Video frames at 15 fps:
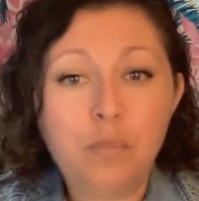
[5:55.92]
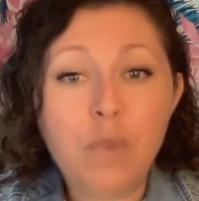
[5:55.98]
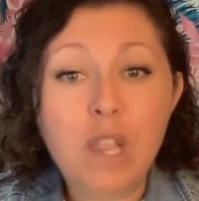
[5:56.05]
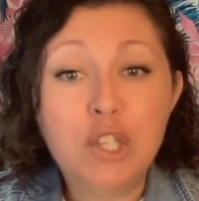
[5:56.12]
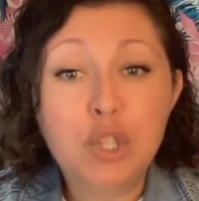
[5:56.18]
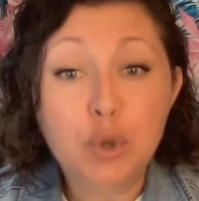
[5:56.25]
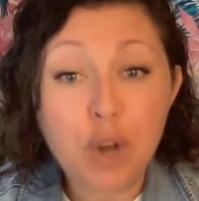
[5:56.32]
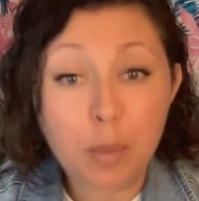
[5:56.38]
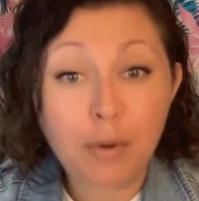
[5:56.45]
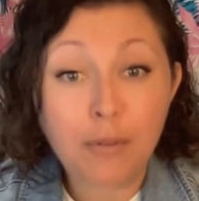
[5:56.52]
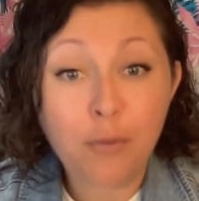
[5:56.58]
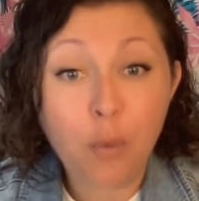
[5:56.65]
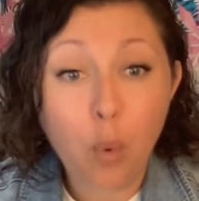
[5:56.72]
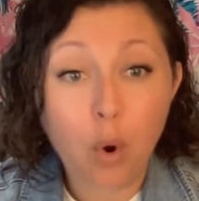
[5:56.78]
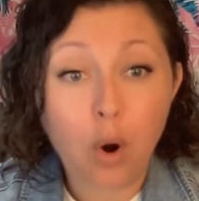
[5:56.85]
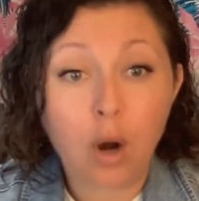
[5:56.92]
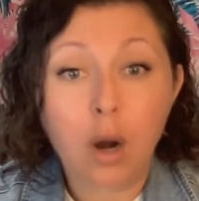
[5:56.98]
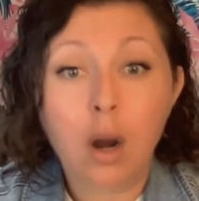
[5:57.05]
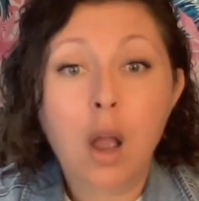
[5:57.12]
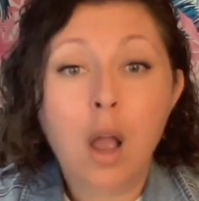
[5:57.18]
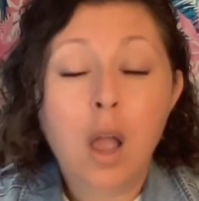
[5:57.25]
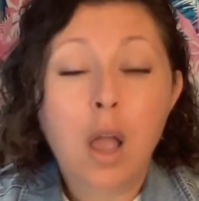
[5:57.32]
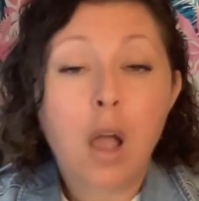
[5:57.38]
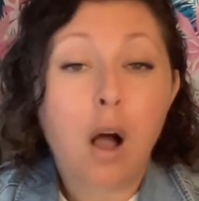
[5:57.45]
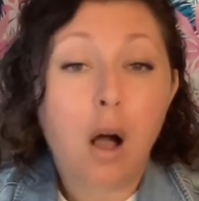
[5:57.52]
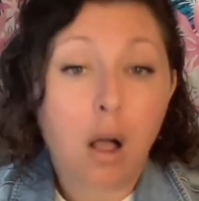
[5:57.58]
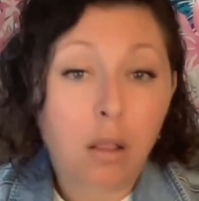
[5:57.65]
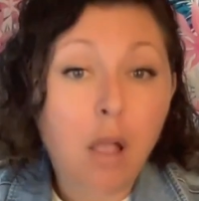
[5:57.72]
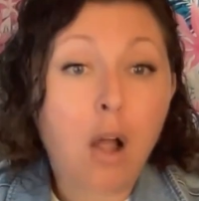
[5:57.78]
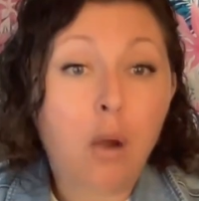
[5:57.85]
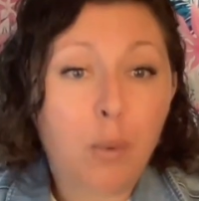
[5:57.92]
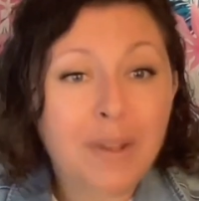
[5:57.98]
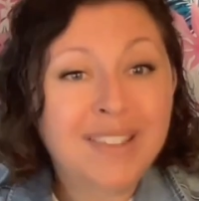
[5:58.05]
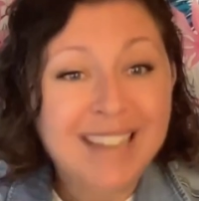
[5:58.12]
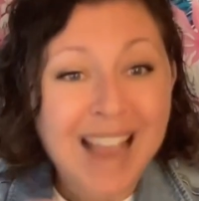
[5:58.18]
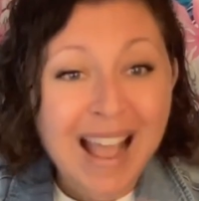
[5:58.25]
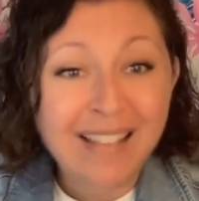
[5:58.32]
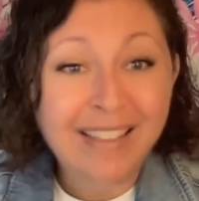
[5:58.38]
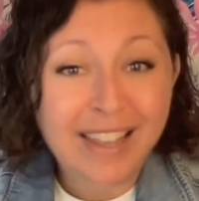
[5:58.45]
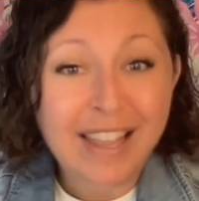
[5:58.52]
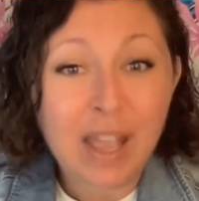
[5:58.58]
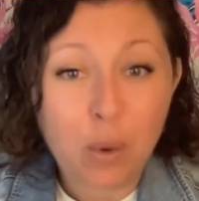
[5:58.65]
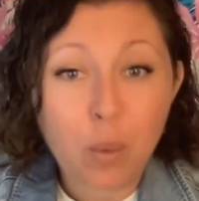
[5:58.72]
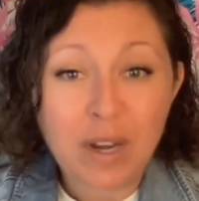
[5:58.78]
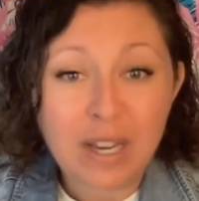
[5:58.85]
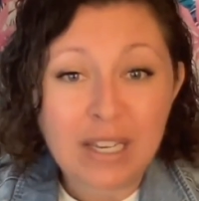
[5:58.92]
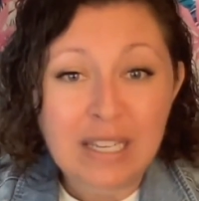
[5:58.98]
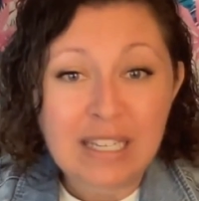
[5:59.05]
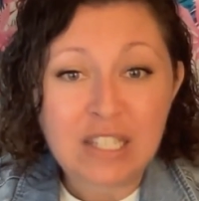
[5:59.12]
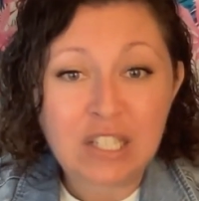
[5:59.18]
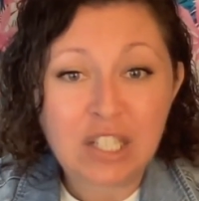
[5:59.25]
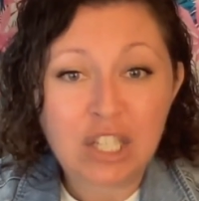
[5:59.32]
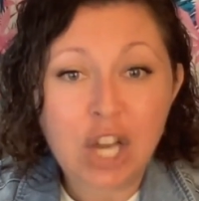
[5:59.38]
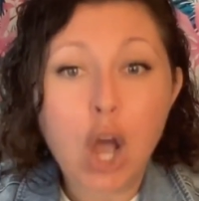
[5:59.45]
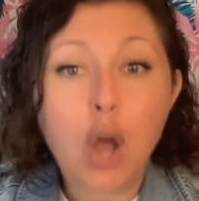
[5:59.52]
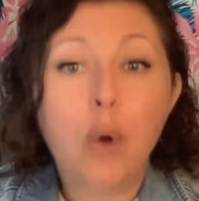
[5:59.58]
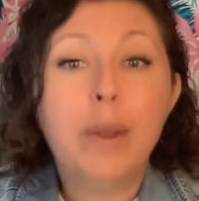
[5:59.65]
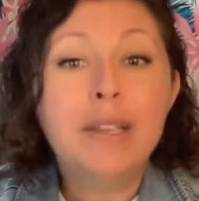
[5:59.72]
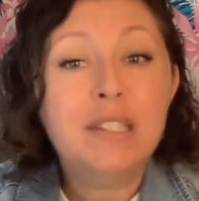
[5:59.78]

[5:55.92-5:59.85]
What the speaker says: So number 4, along with telling it what it needs to know, is